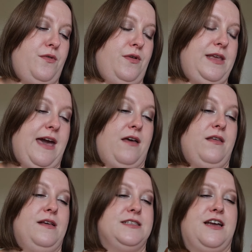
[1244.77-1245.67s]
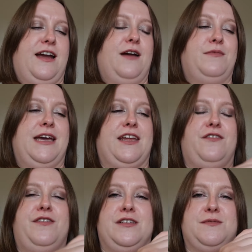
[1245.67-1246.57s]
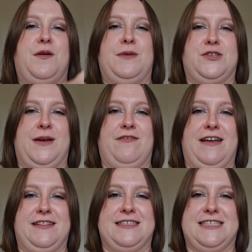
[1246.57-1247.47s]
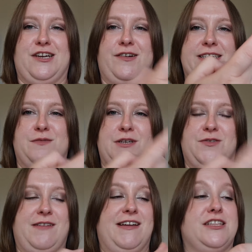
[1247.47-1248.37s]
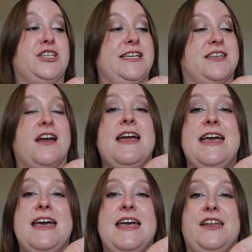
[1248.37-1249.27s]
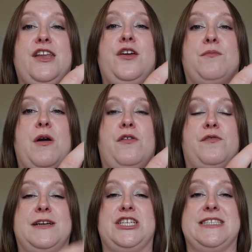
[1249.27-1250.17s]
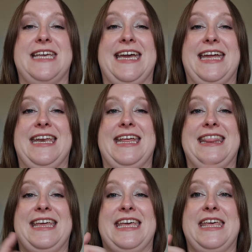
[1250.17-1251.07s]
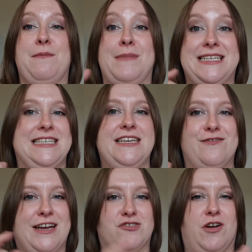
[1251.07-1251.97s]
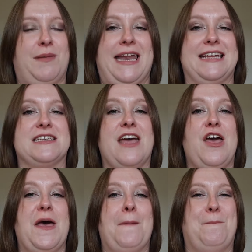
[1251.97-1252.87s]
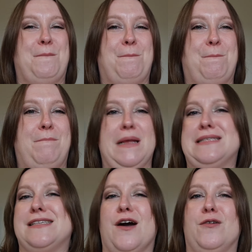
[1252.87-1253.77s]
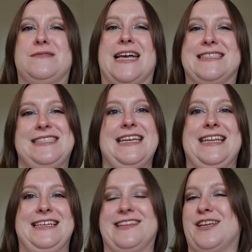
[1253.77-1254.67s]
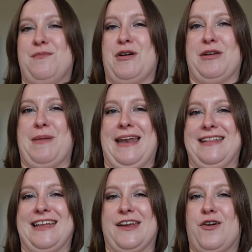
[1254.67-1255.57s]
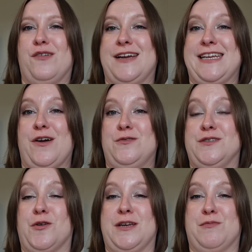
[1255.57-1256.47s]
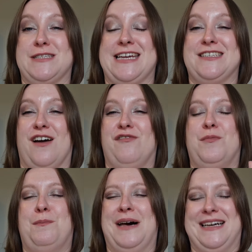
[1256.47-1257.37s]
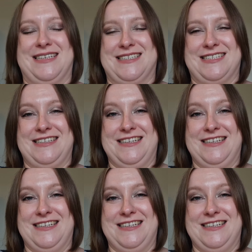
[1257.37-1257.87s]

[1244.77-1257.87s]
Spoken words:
Yeah, sorry, I'm getting confused about which way around the sticker is and which way around the shades are. Nude Mauve, which is in the Midi Retro palette. So that's silly that I bought a palette that I already owned 40% of, but